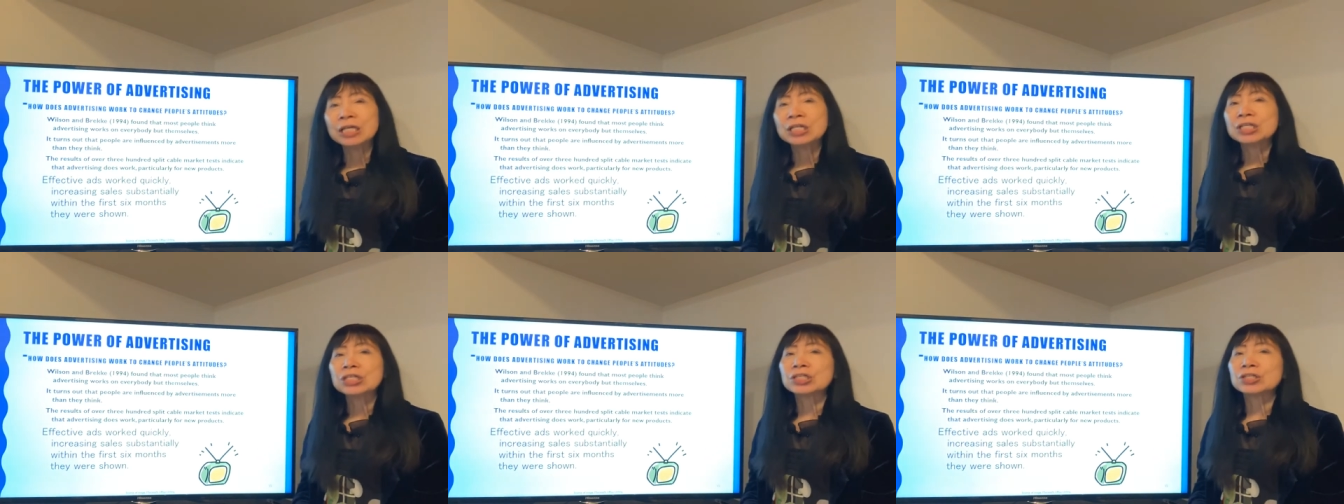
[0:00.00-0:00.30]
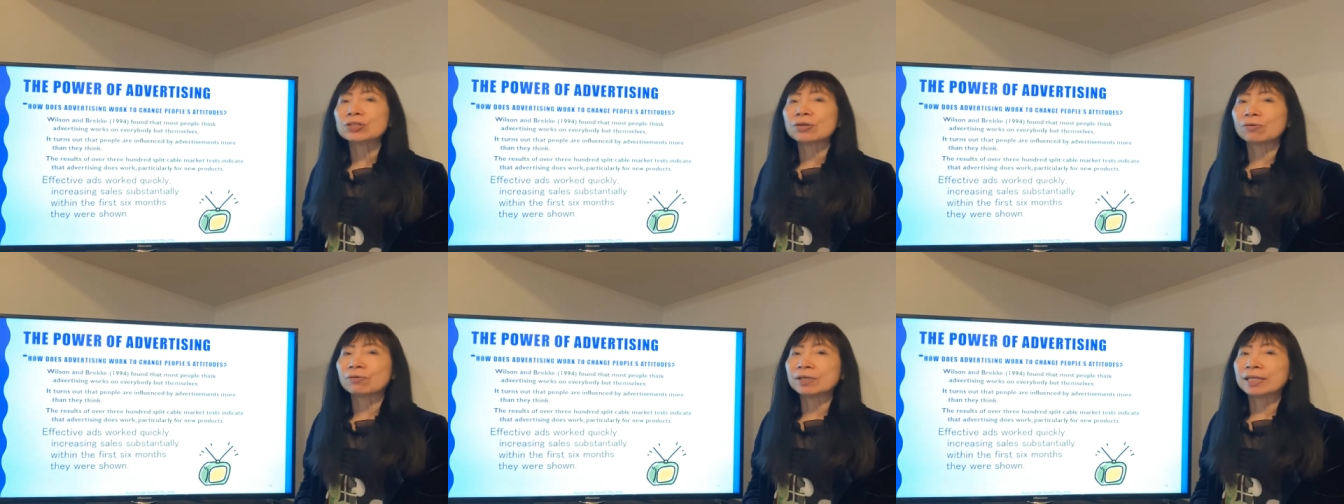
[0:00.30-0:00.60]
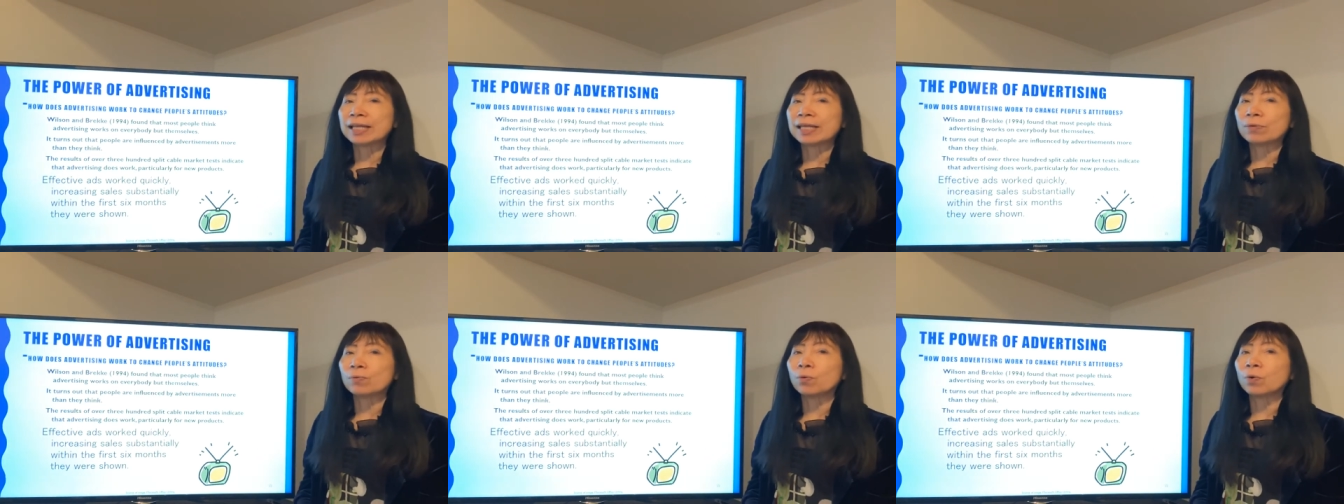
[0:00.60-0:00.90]
So
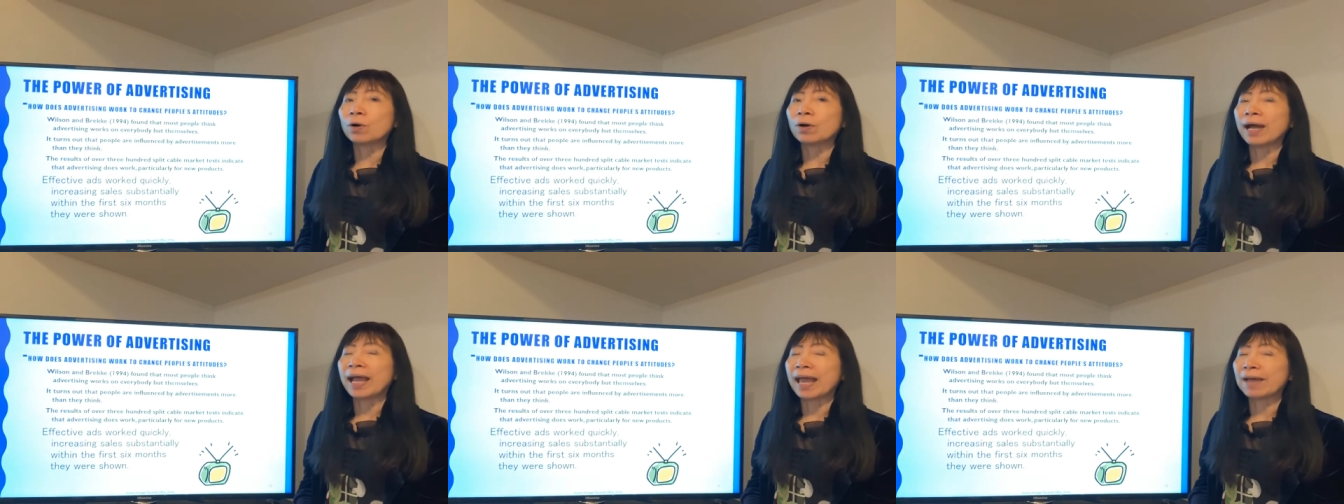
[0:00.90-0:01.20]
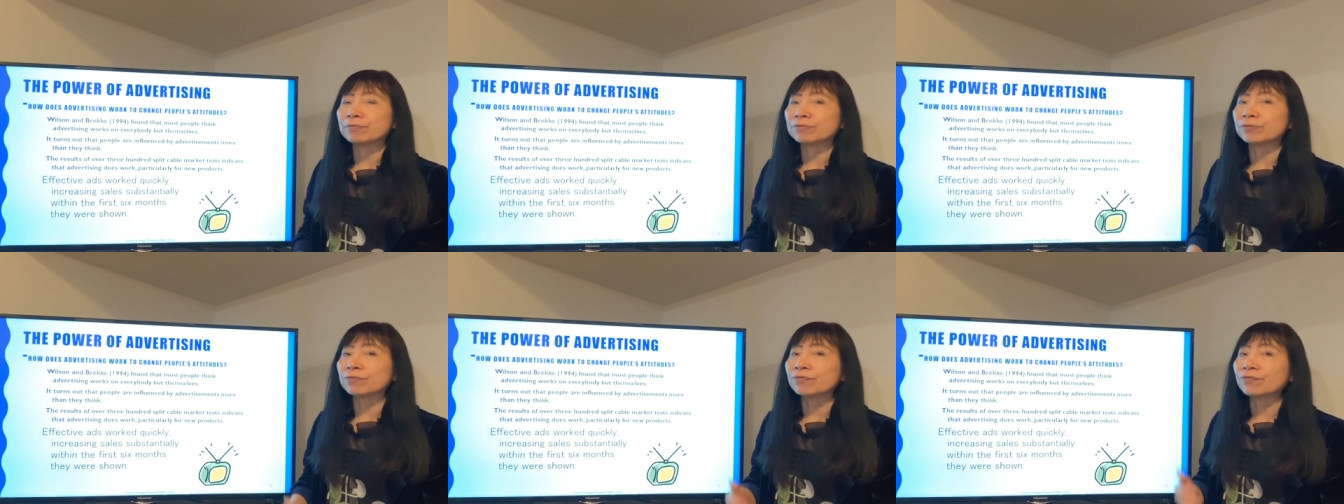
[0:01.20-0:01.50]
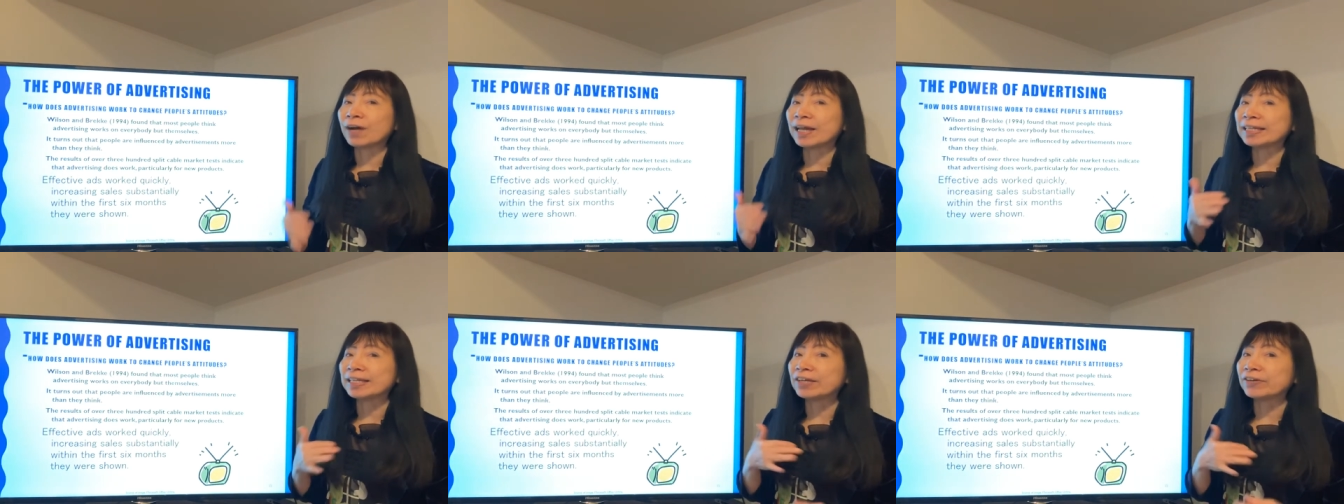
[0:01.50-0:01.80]
they will have to
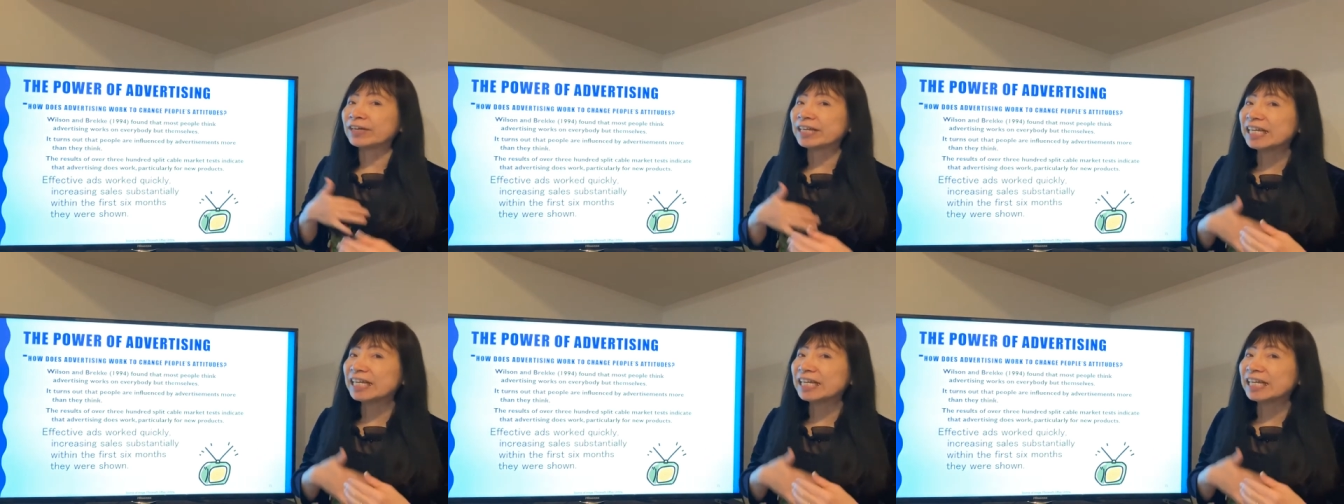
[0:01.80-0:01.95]
find their